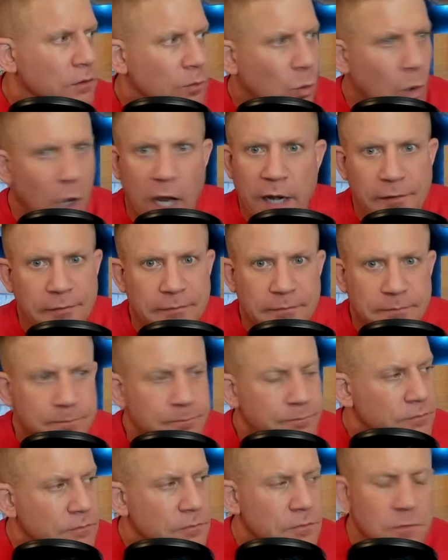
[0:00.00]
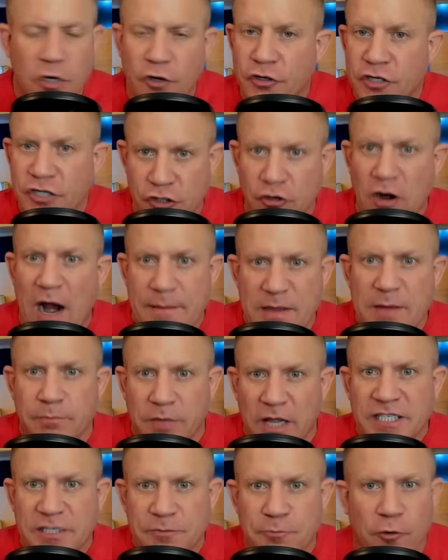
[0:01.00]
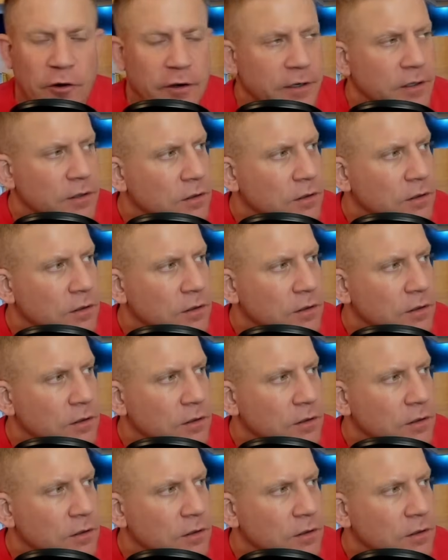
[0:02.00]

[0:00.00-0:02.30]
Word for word: What? You're describing blood sport.